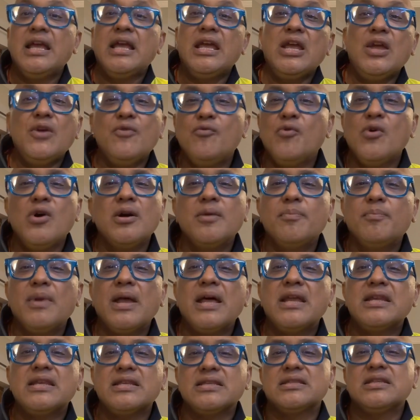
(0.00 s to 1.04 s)
A work
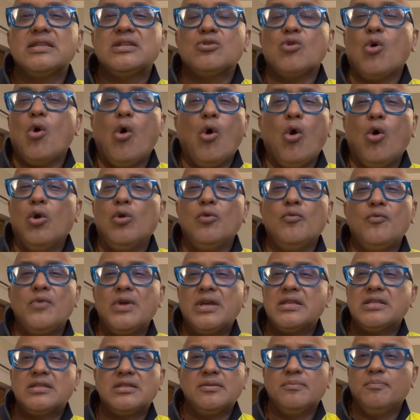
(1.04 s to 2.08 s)
plan isn't
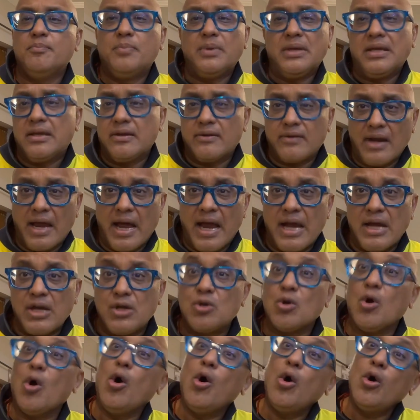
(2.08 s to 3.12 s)
always be
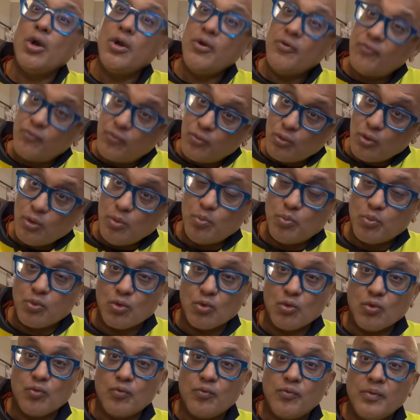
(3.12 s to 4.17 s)
right or a
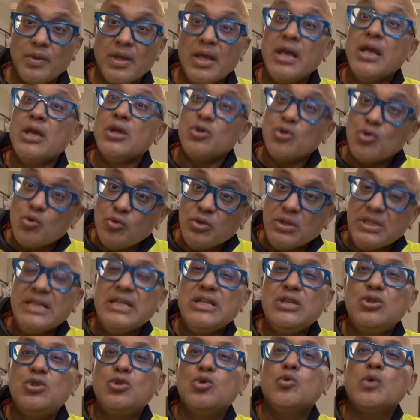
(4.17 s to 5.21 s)
foolproof. You
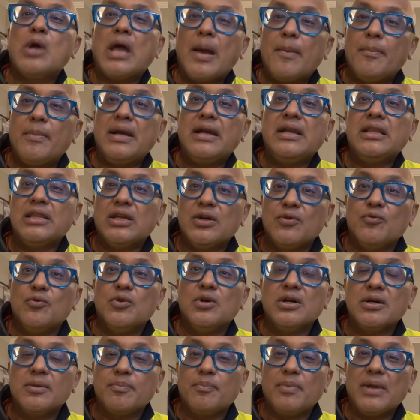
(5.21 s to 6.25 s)
need to amend the
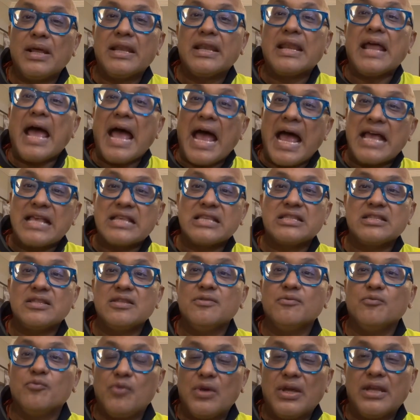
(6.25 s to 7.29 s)
work plan as
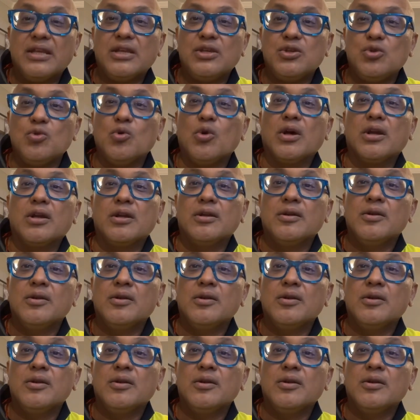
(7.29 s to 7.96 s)
and when you are